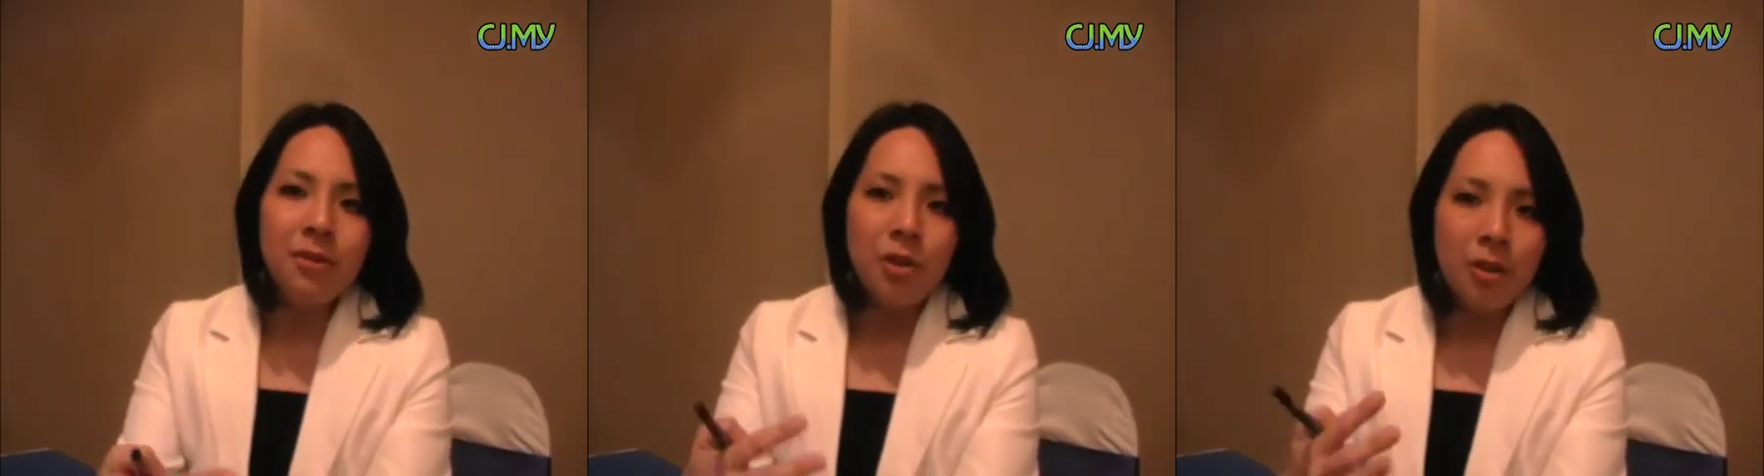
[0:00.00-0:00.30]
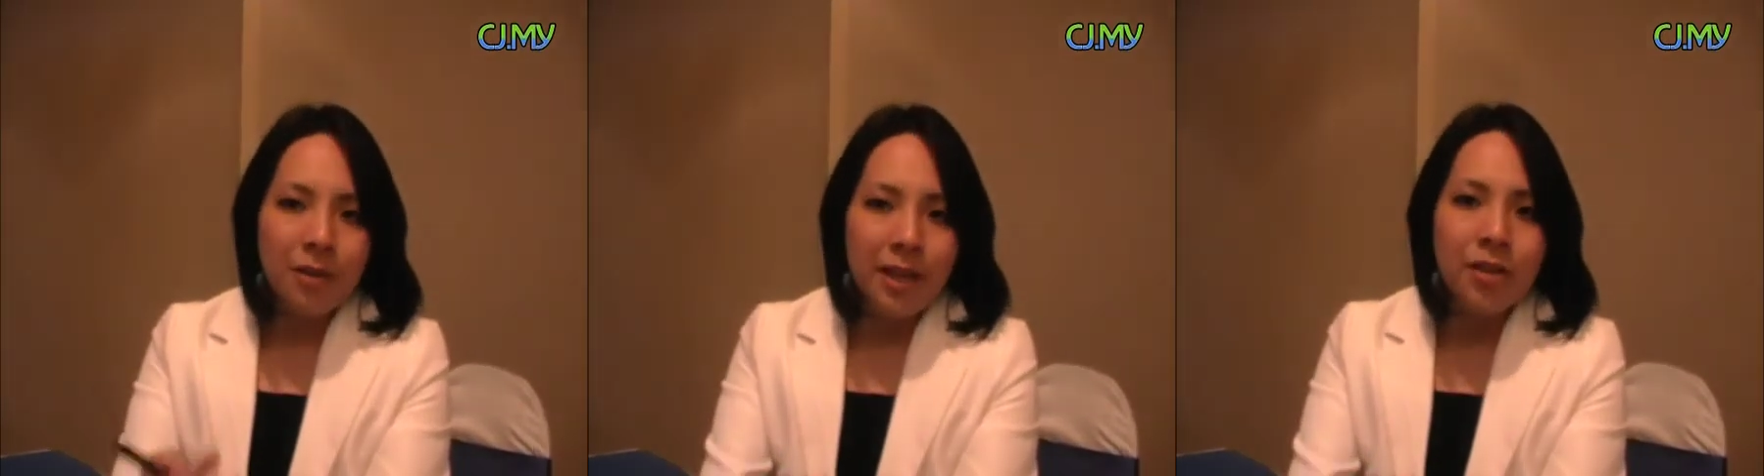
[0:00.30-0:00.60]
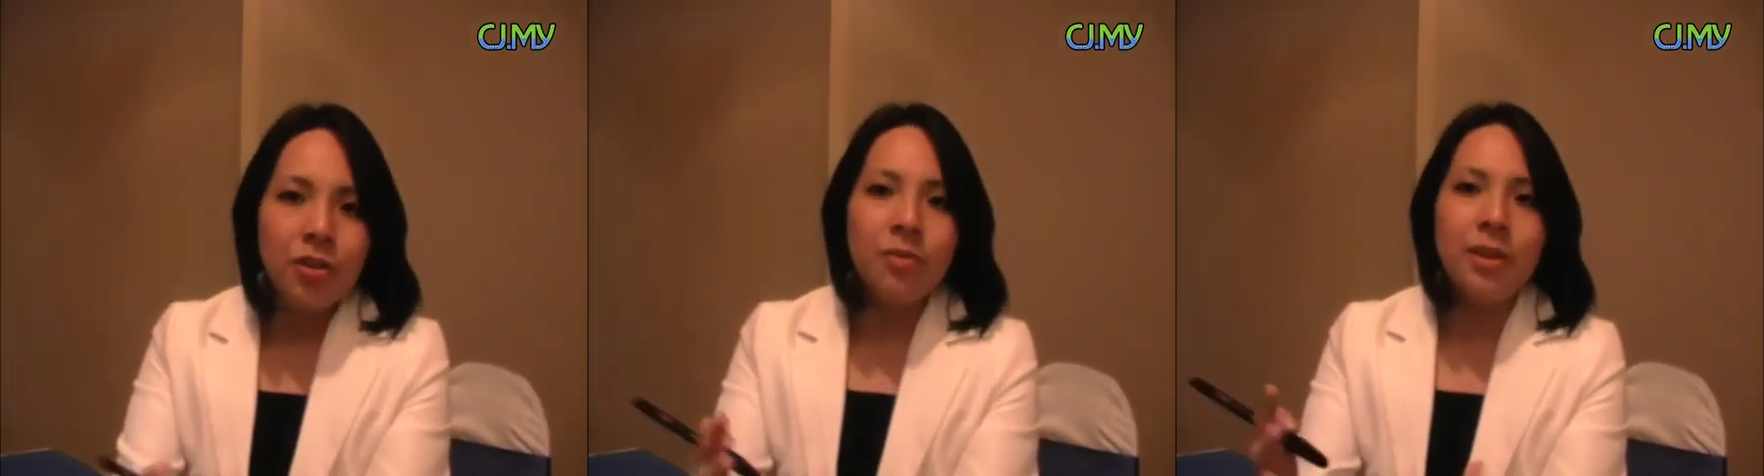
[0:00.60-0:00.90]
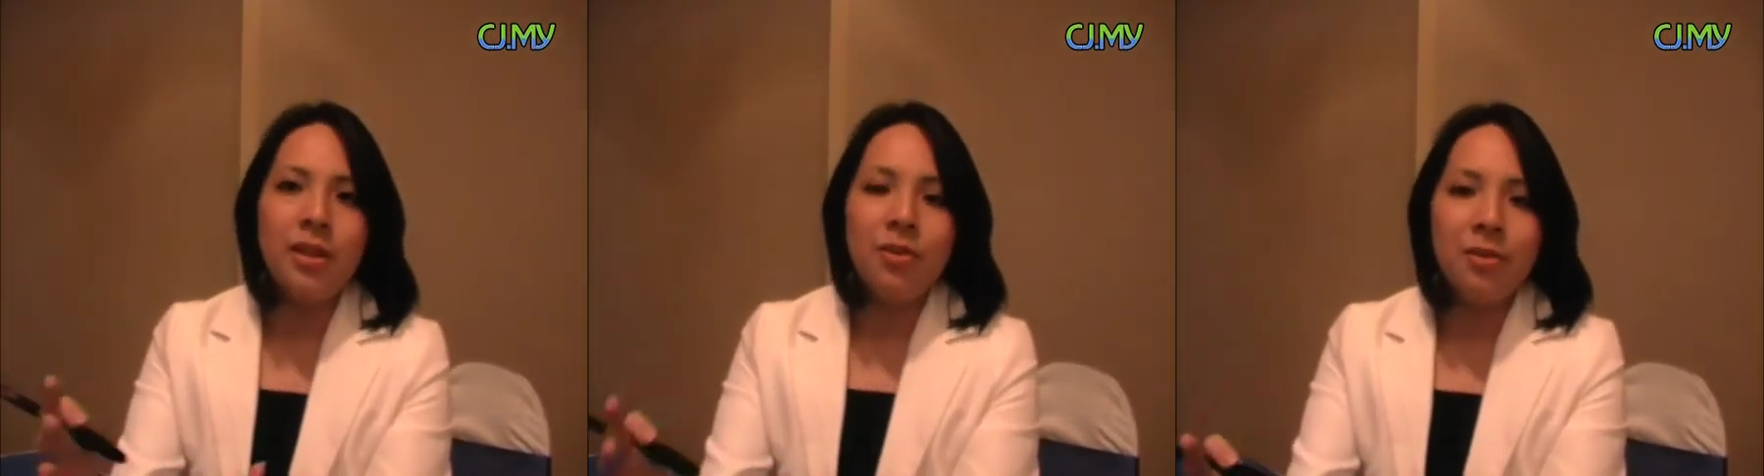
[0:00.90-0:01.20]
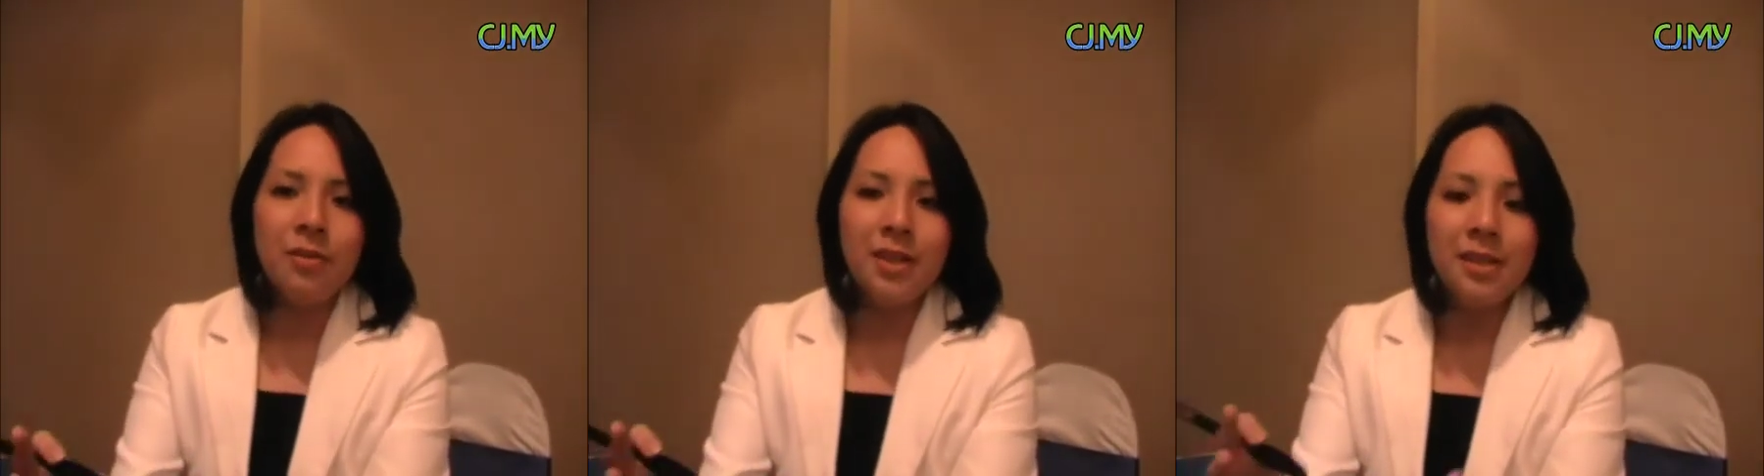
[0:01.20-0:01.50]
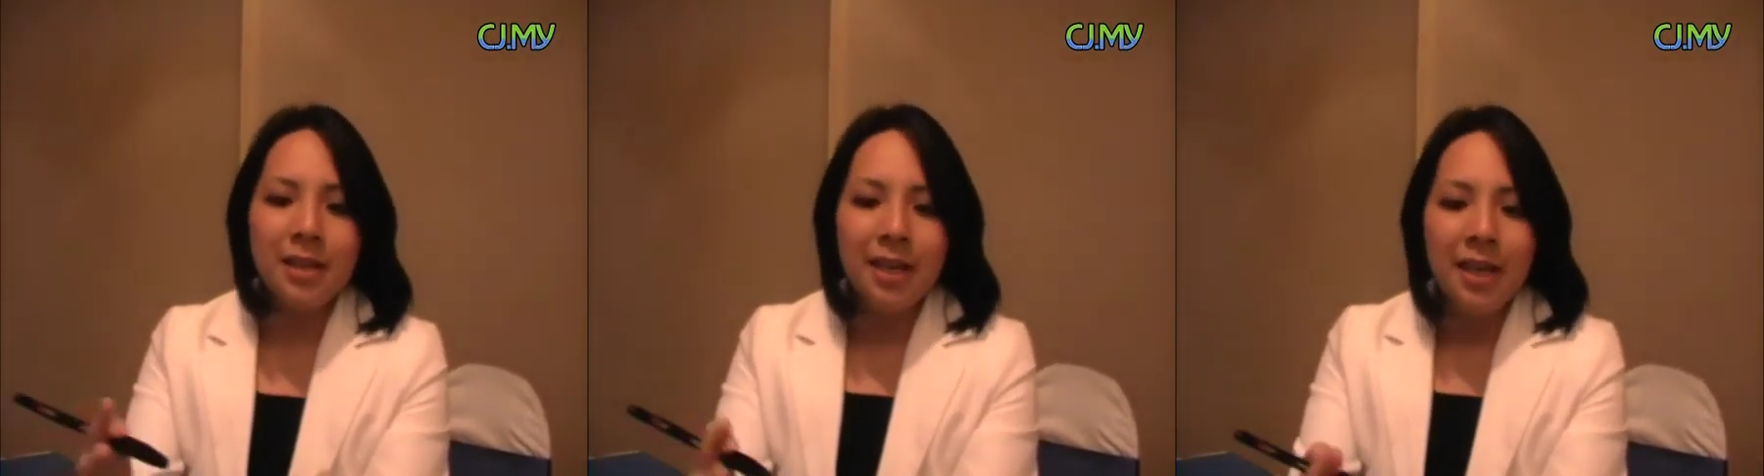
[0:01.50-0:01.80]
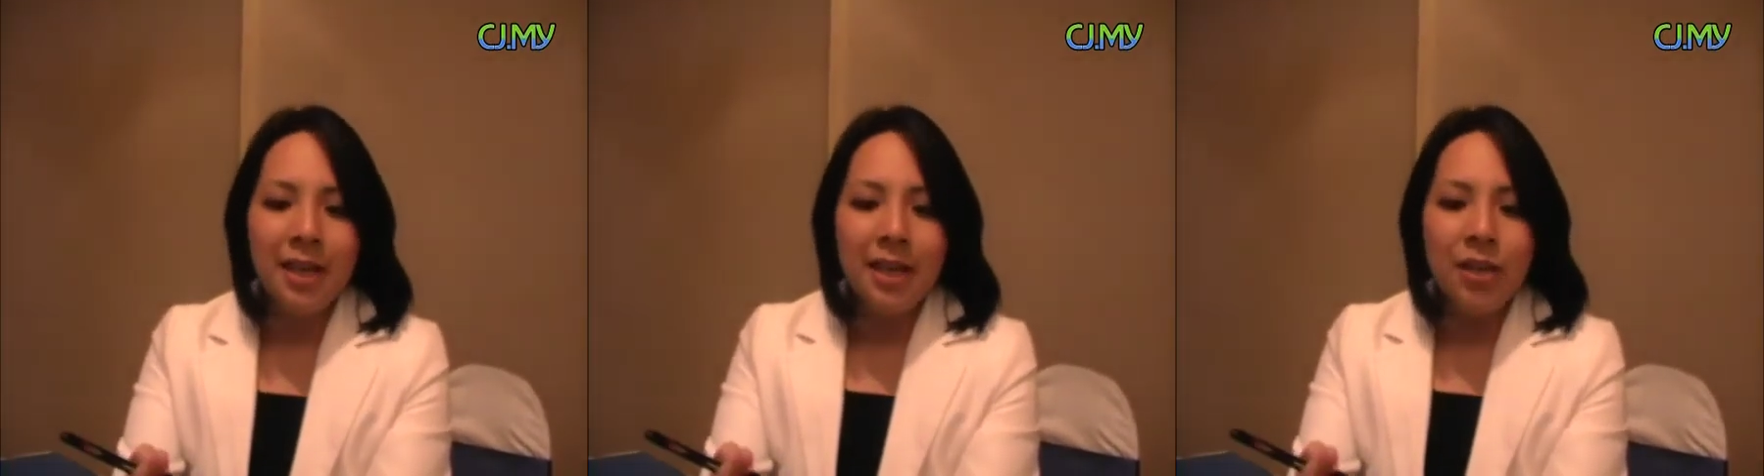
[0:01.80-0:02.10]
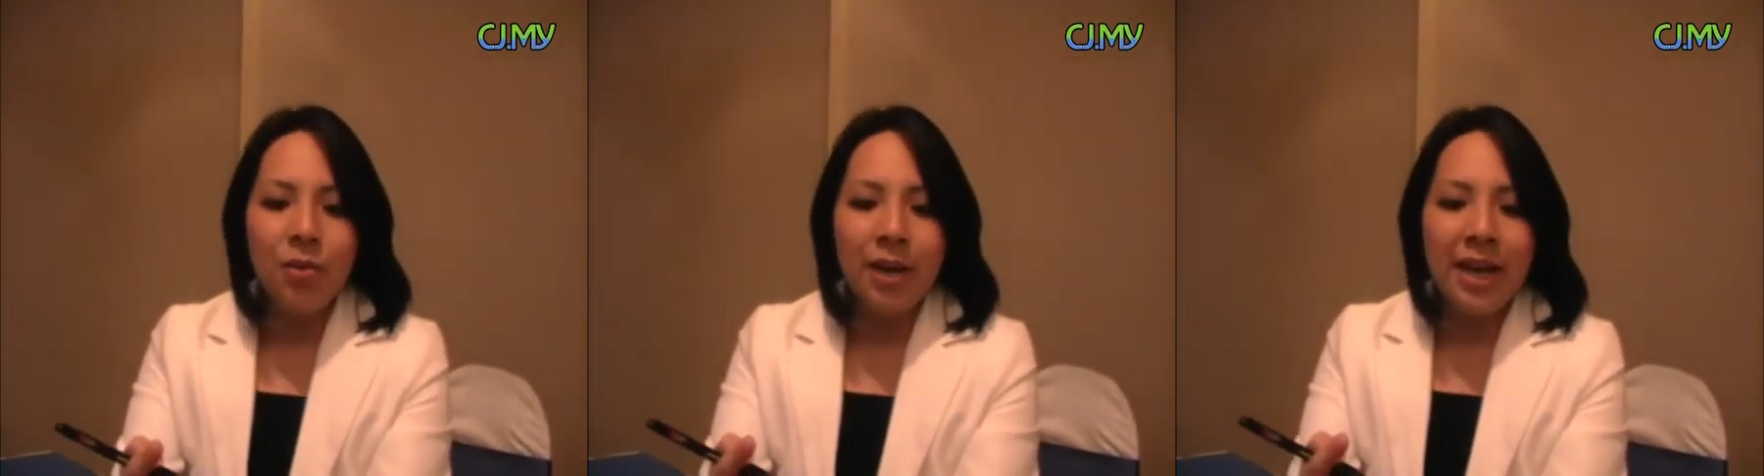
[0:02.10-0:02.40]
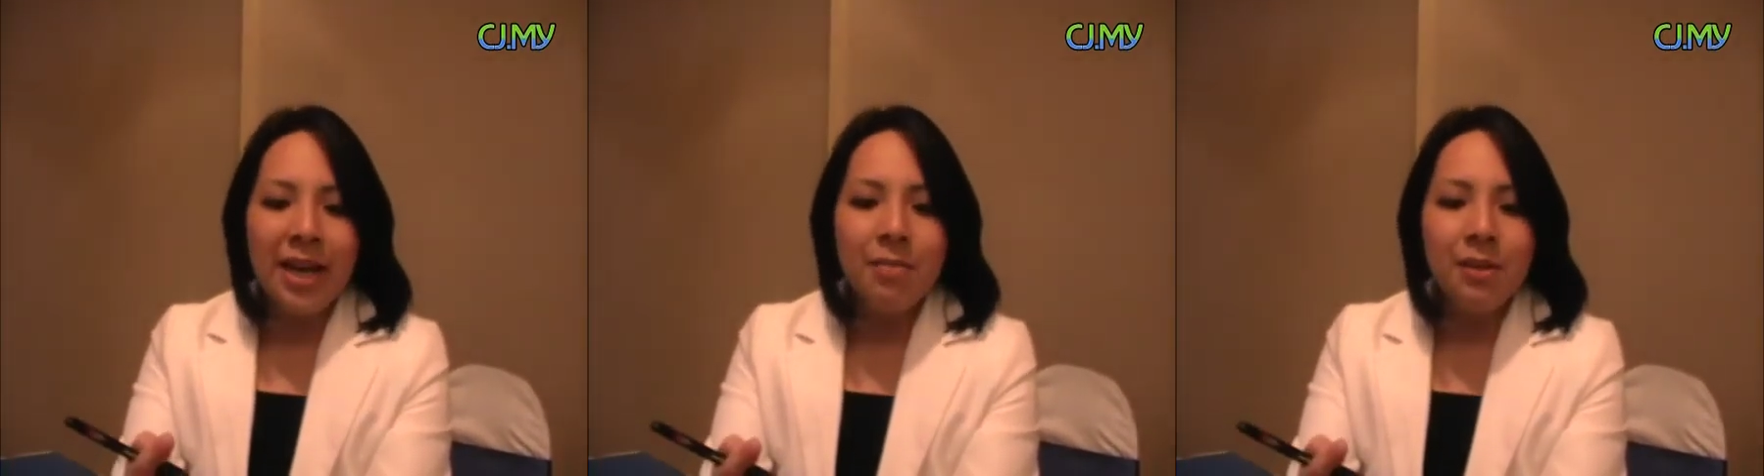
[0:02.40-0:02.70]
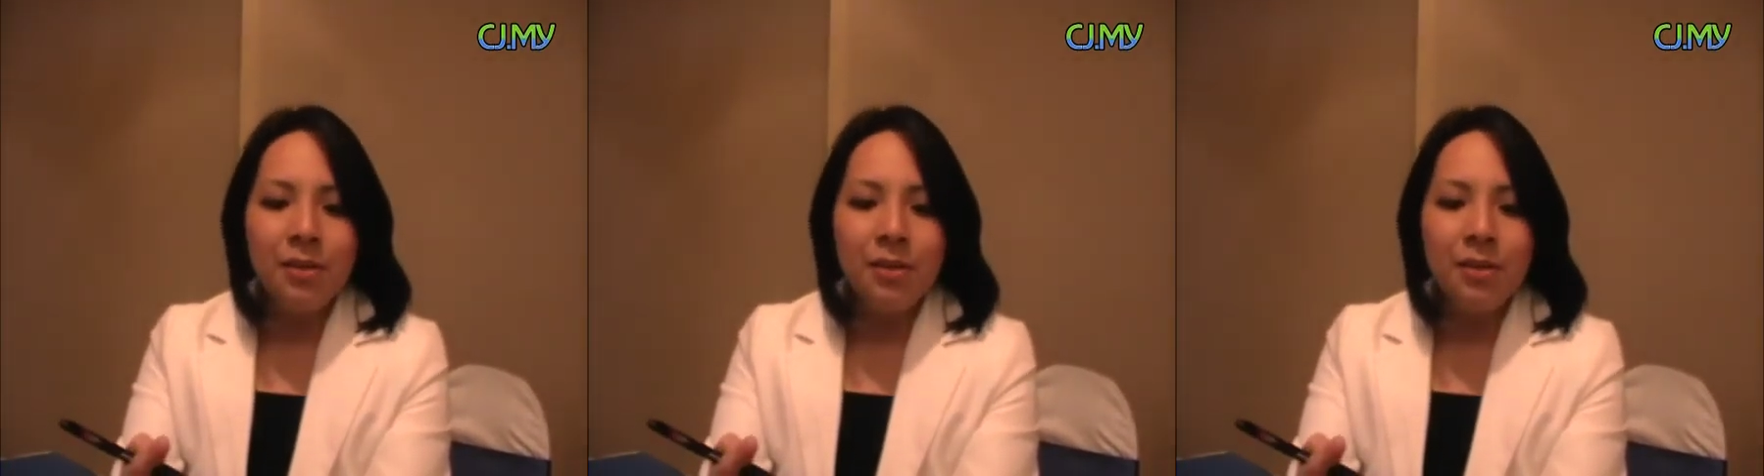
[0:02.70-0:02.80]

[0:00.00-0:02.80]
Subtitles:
your relation with the universe, you are able